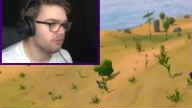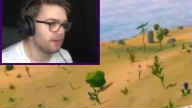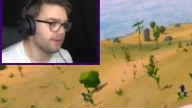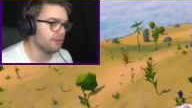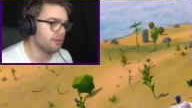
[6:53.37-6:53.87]

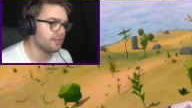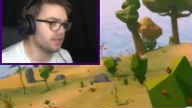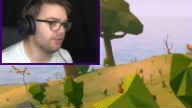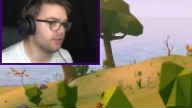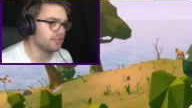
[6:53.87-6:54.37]
Wait, where was
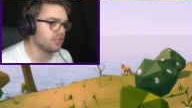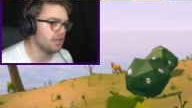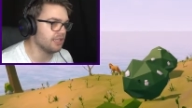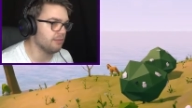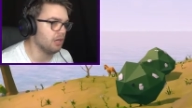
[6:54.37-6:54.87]
it? I've lost it.
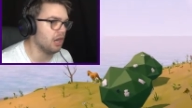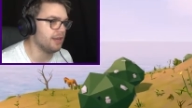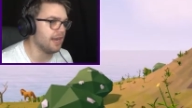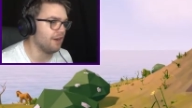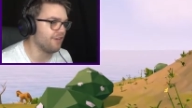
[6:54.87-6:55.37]
Guys, oh,
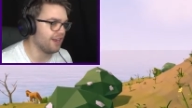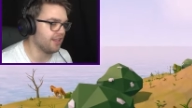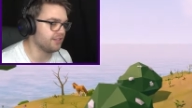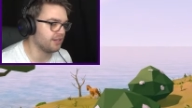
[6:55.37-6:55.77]
no, I found it. That's